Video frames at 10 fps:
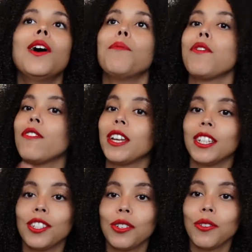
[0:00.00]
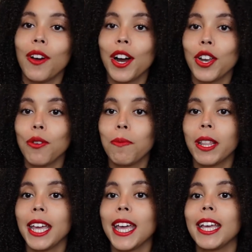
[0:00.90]
moving into our new
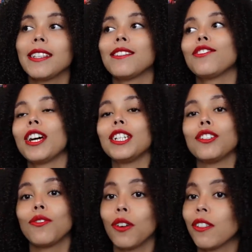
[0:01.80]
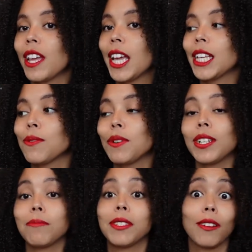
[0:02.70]
place, trying to sort things, which
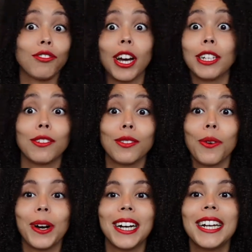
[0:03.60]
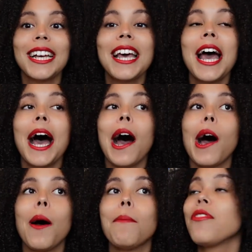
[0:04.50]
I'm still trying to sort.
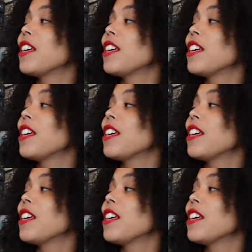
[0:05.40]
Um,